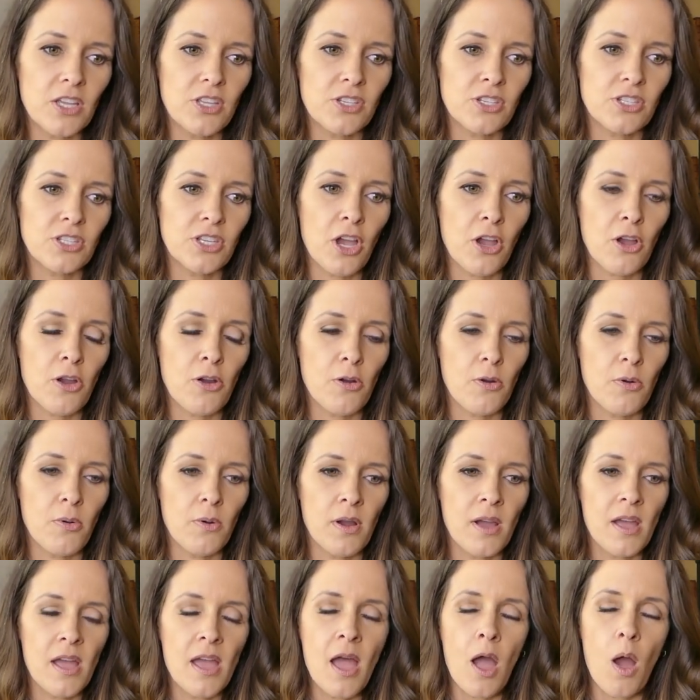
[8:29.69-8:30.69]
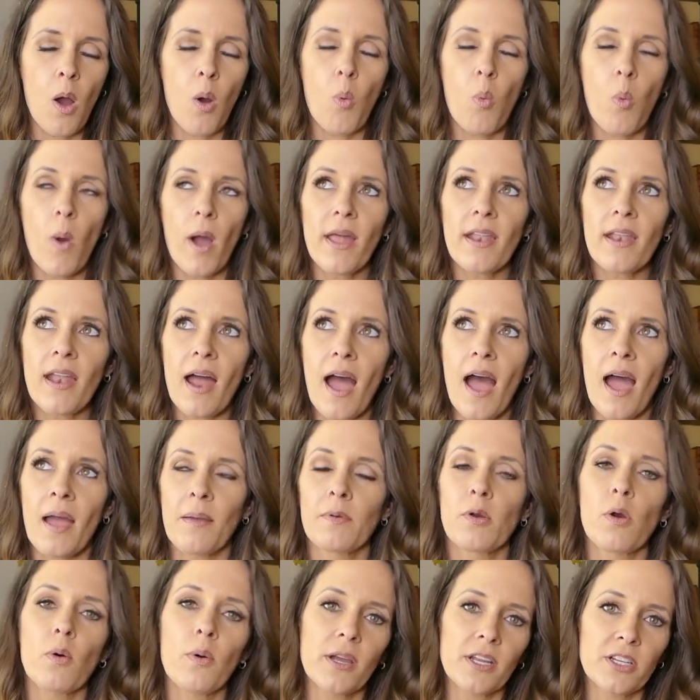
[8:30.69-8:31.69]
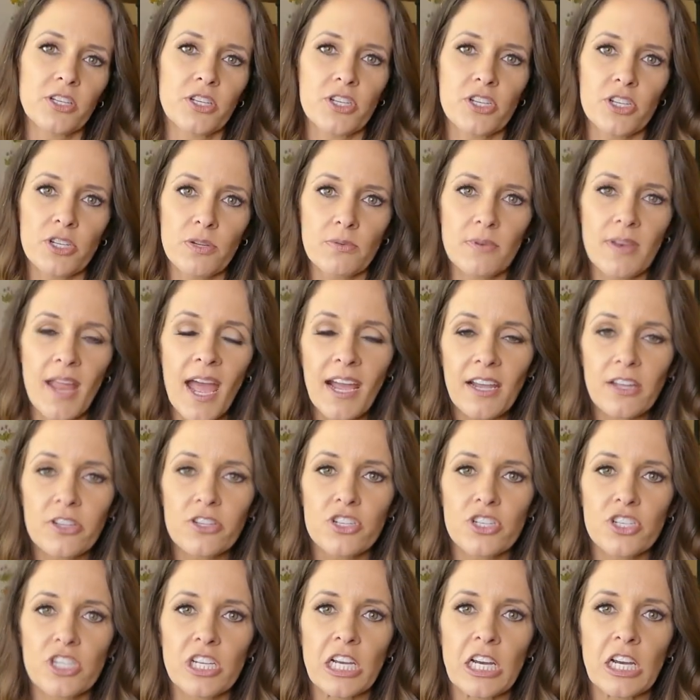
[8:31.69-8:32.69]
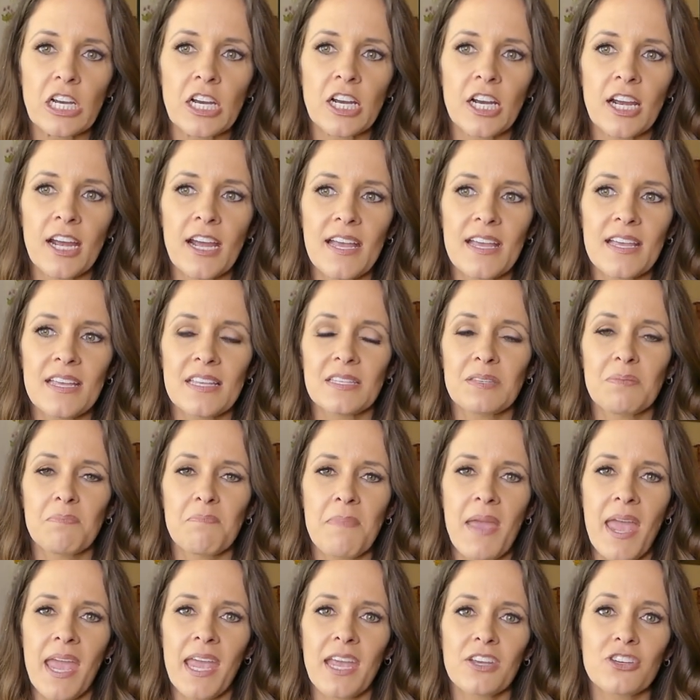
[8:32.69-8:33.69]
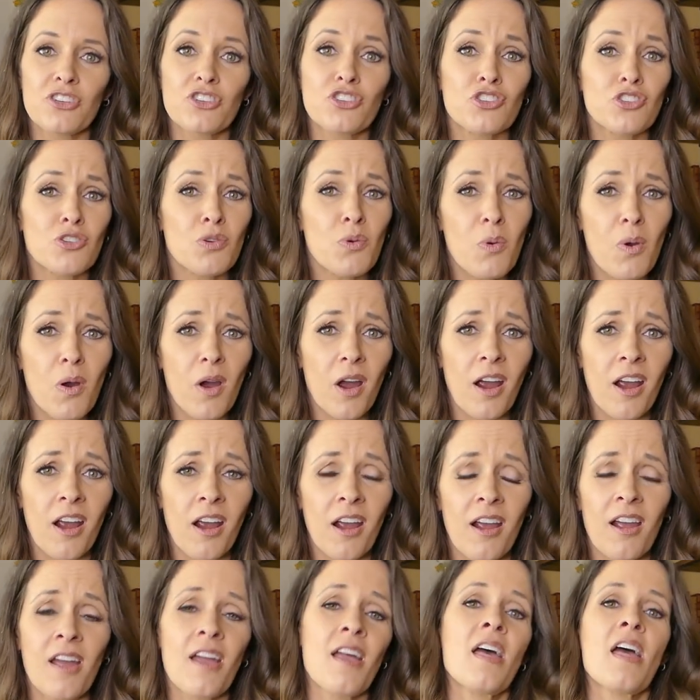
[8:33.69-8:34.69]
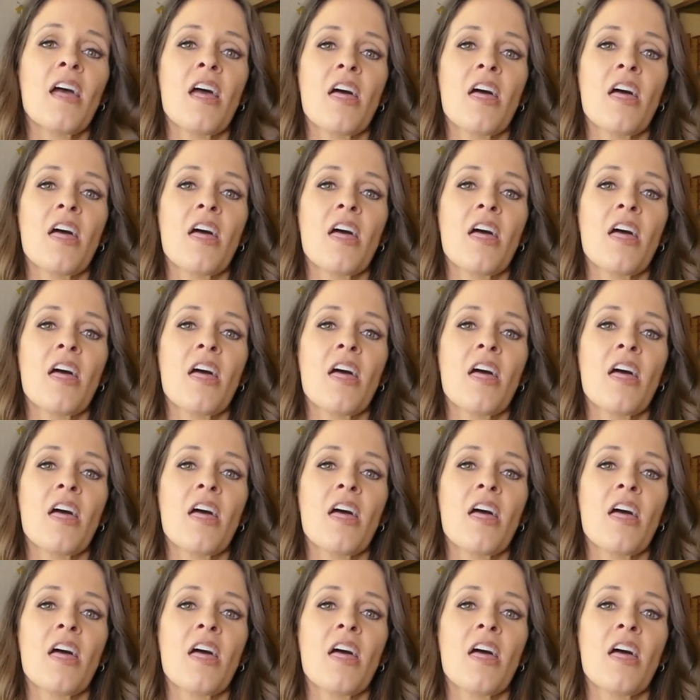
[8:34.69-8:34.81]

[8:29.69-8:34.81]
So what I'm going to do next year is make sure